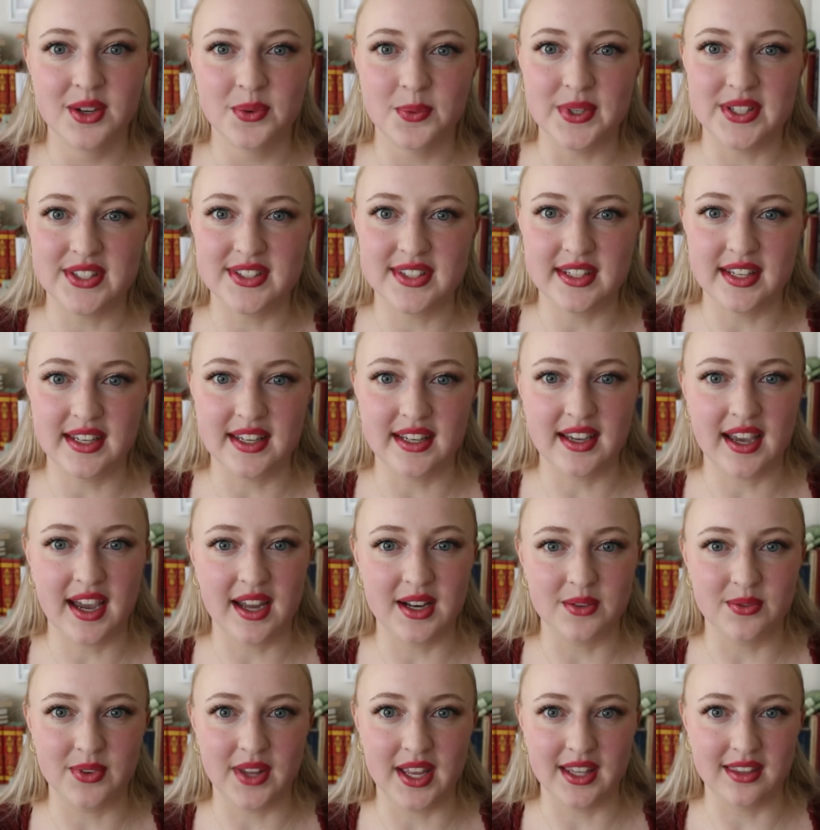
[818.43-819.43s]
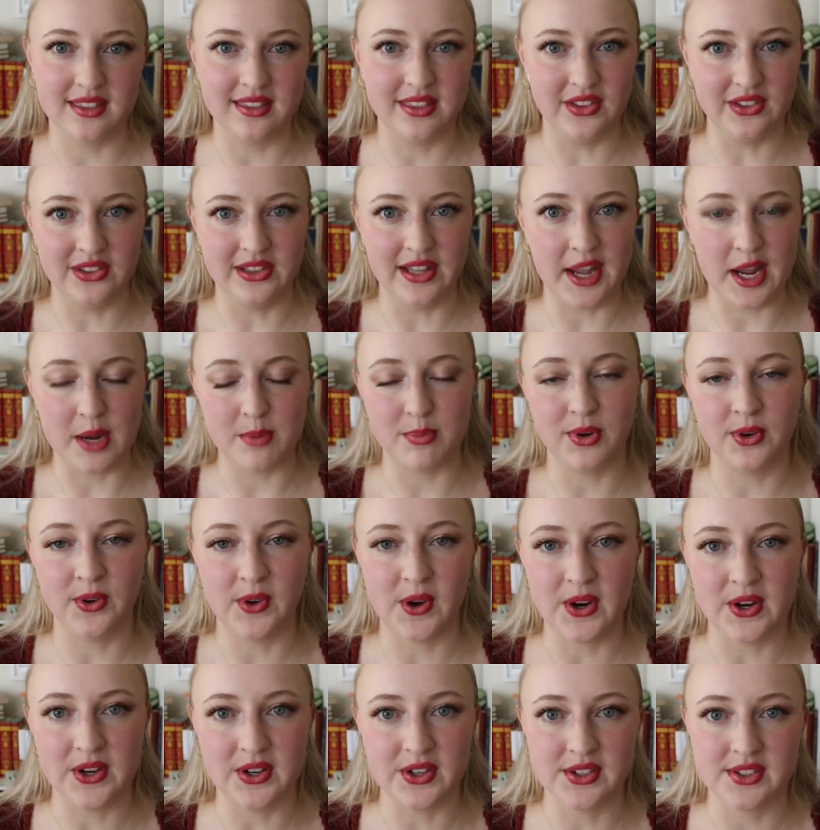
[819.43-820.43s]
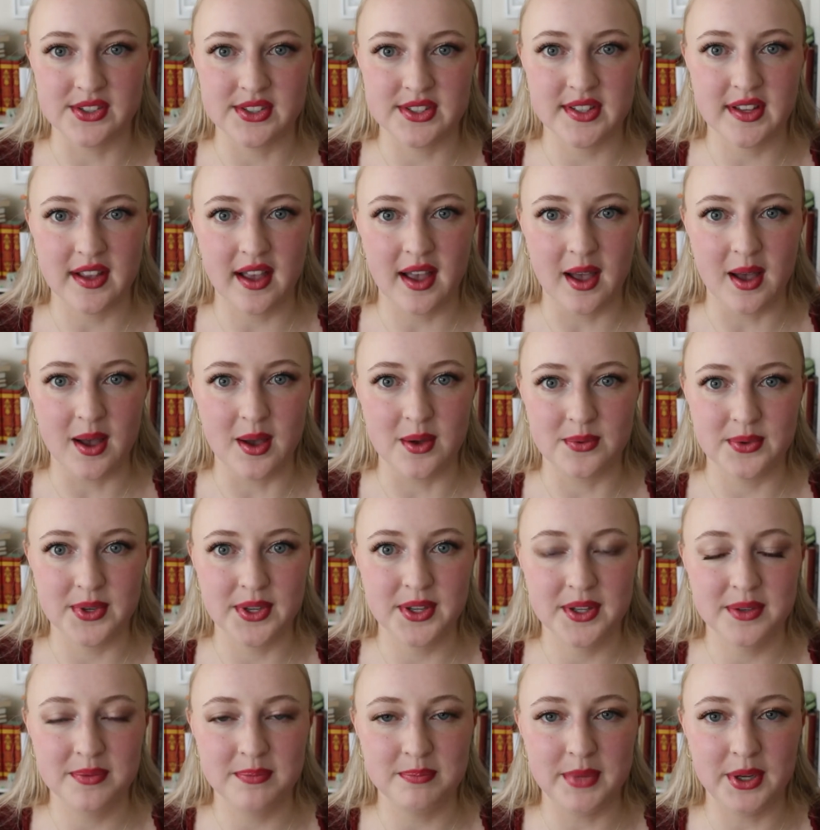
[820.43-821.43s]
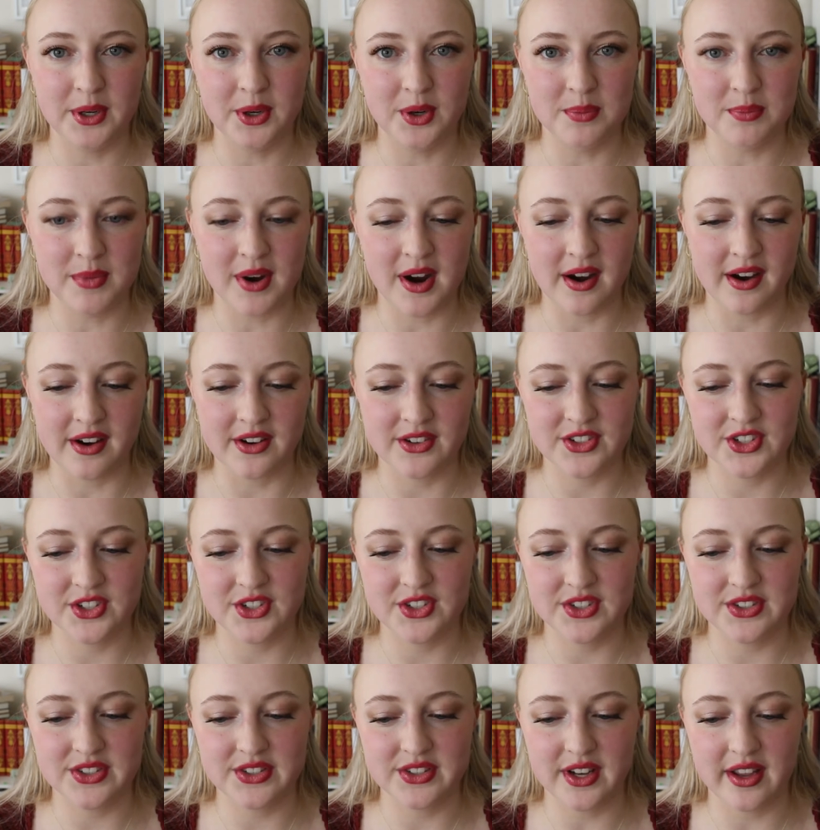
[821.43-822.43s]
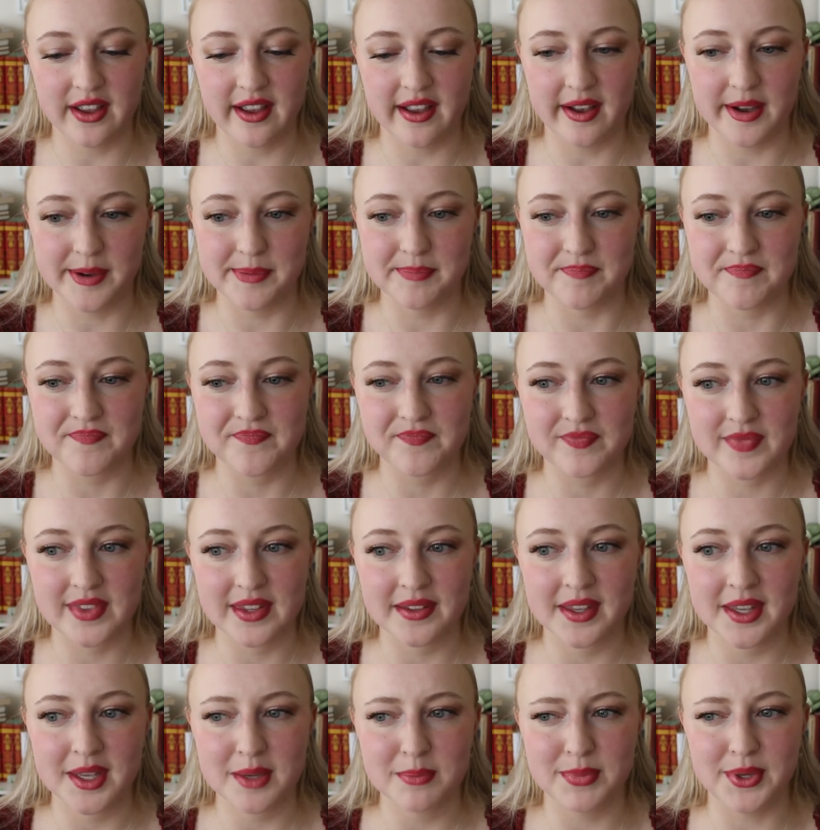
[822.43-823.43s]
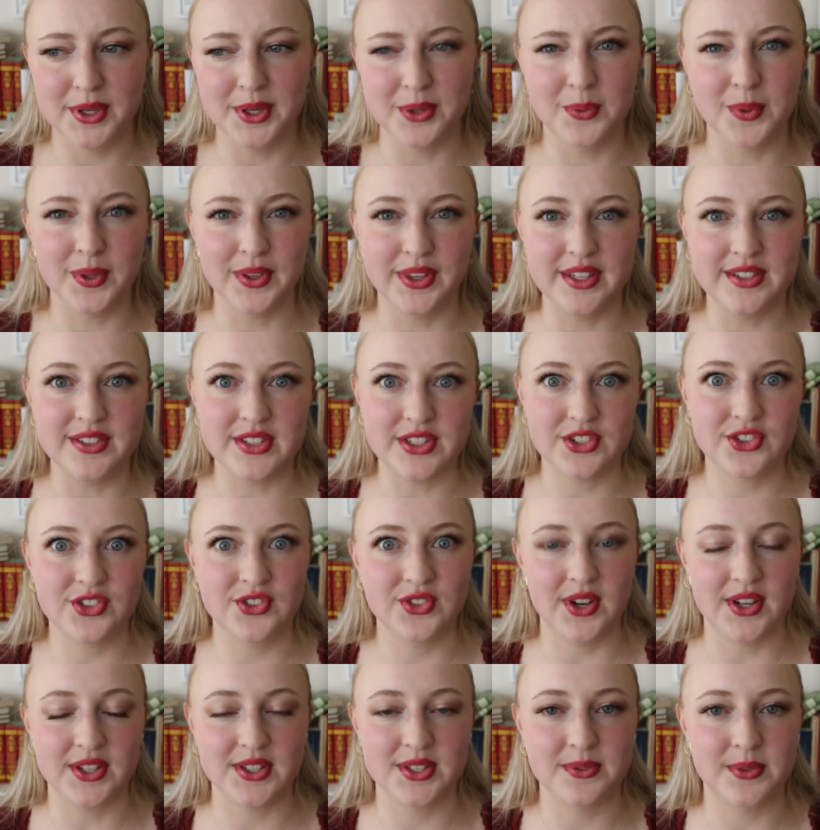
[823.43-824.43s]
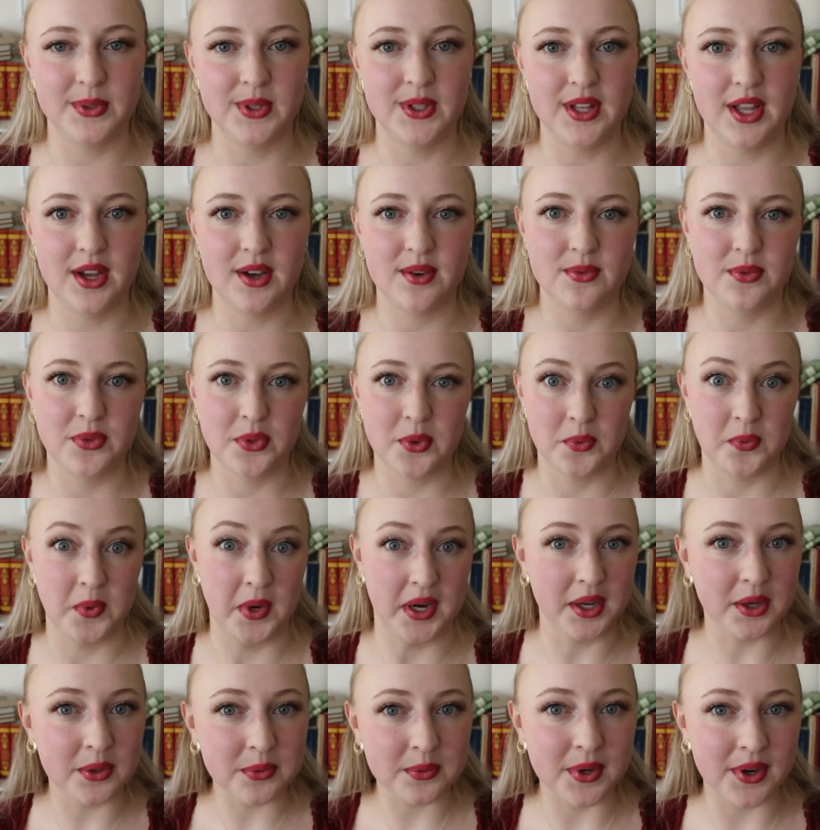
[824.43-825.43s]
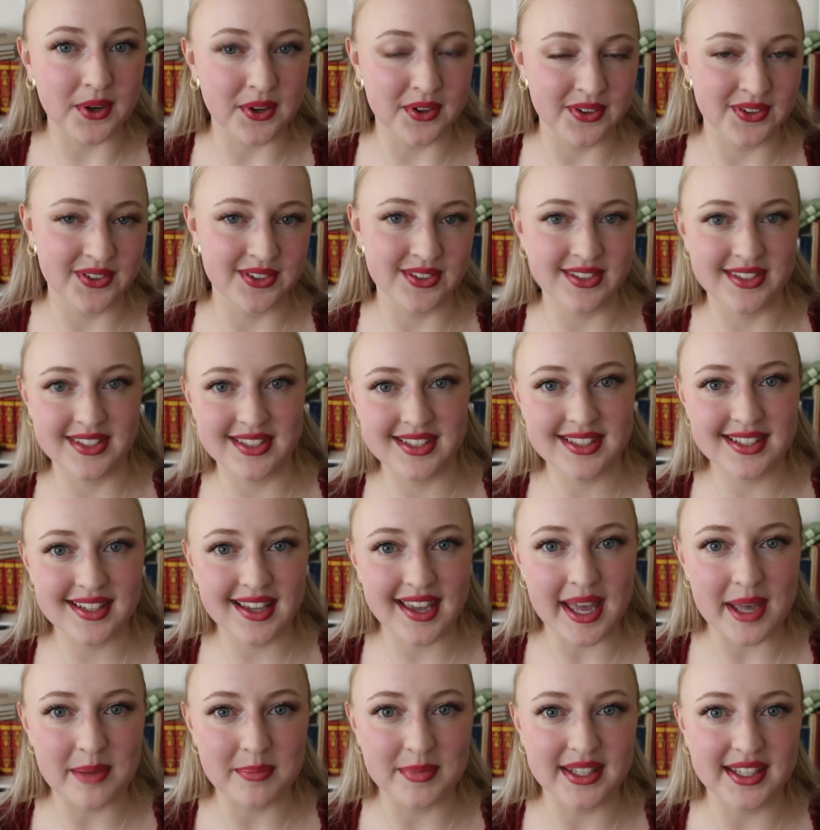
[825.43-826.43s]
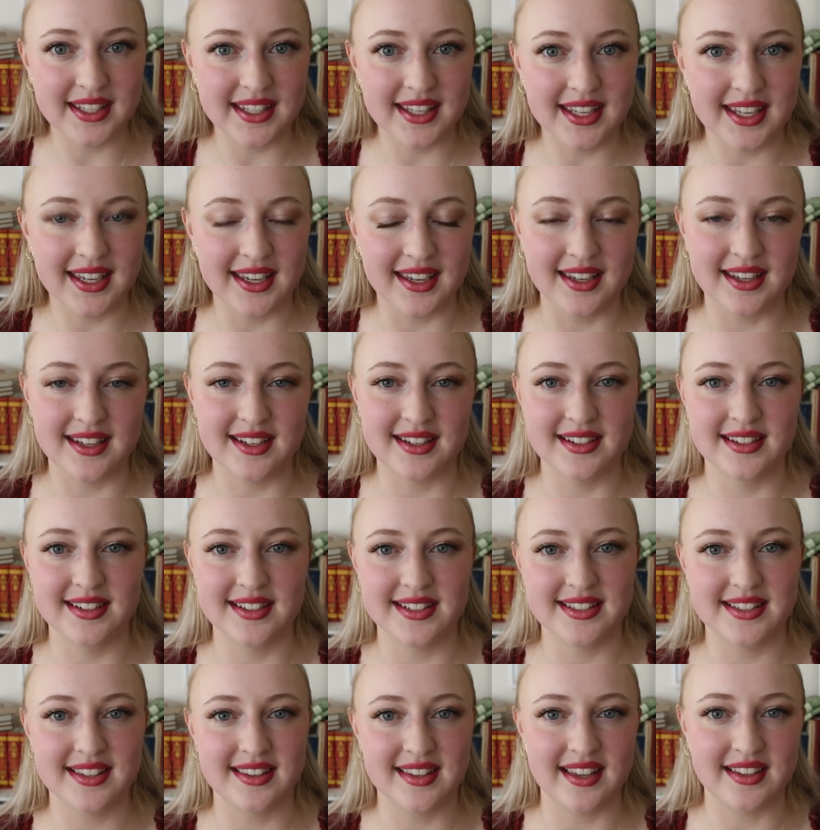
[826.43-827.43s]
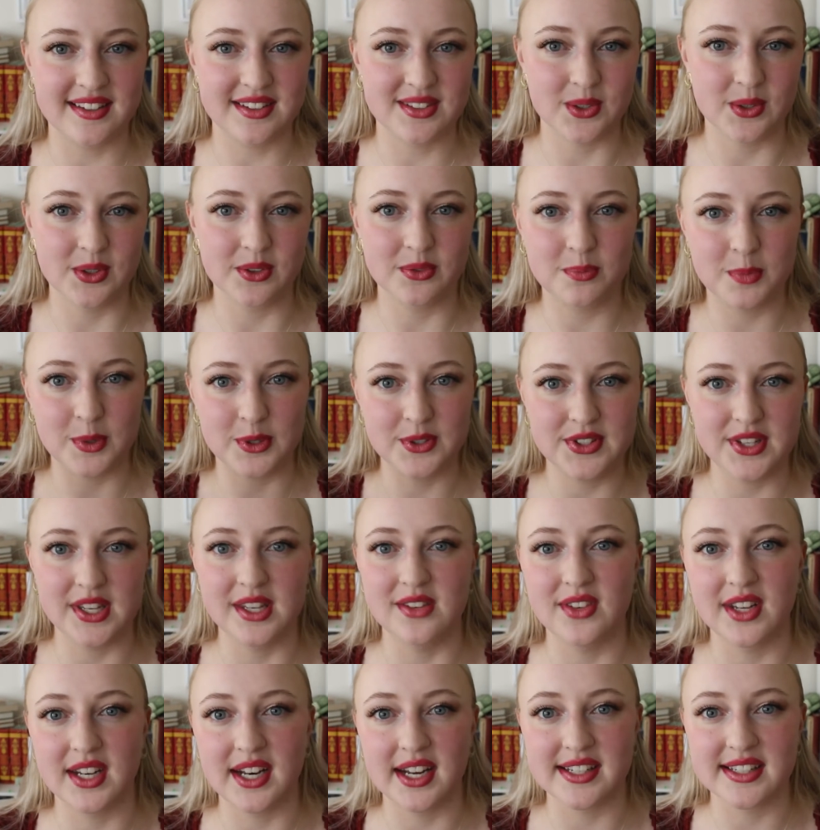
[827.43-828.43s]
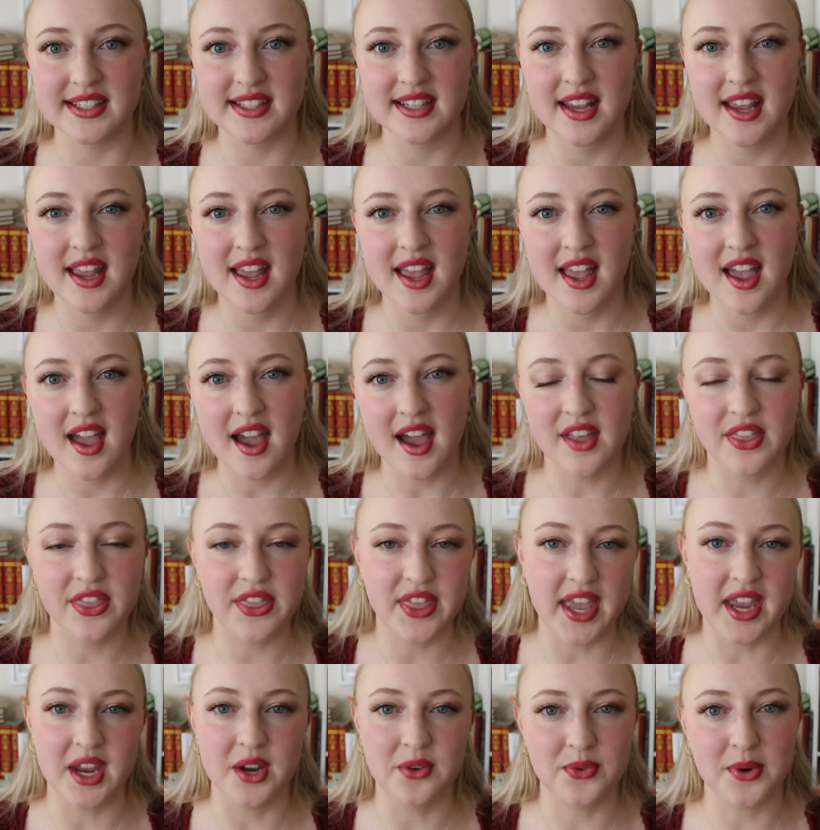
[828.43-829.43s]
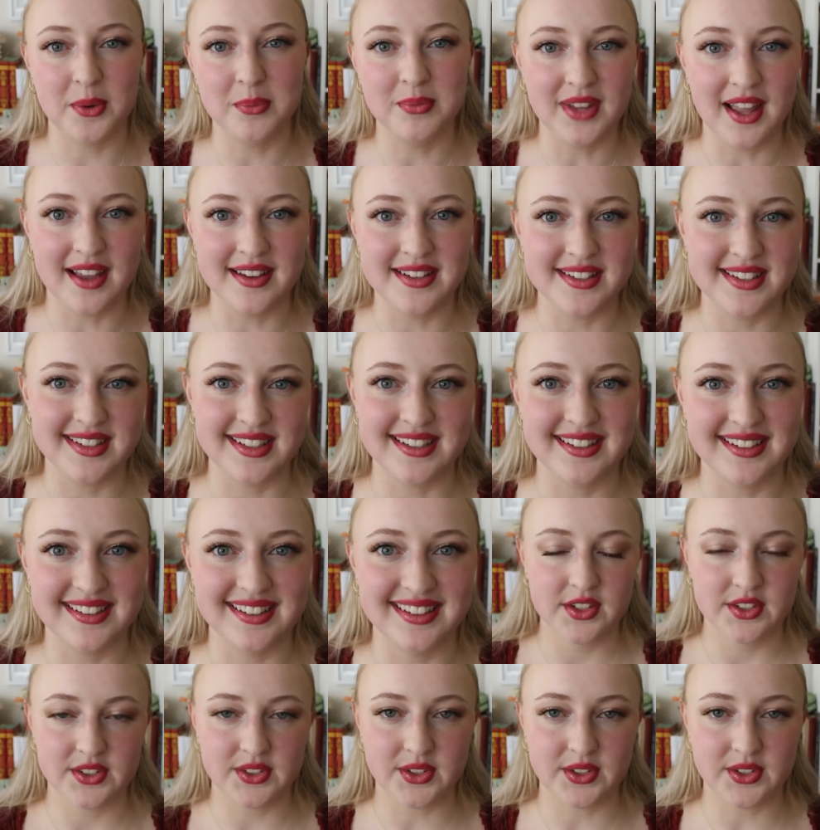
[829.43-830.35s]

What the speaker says: We see kind of like the laborers of Middlemarch being really distrustful of the railroads coming in because they sort of perceive it as a thing from London.